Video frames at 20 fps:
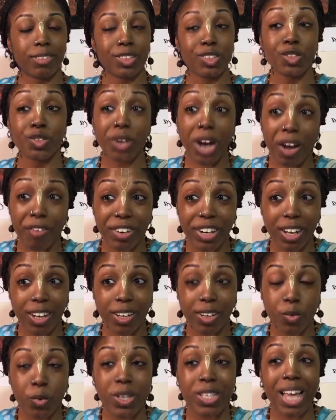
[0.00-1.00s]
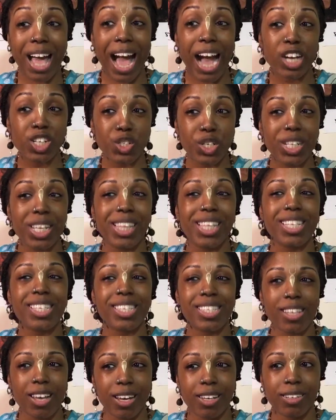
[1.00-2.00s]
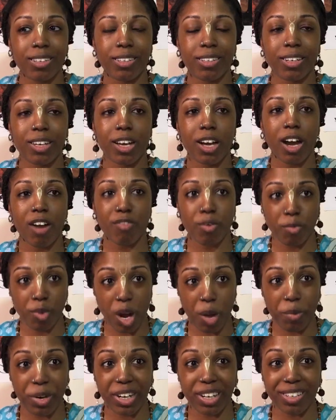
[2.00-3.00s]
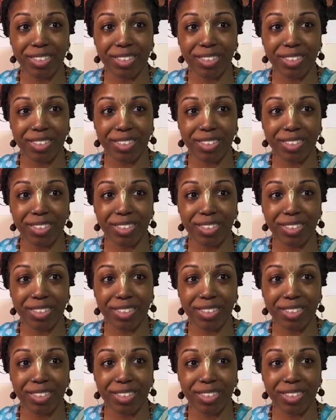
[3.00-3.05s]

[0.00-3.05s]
Ravana was actually the son of a Brahmana.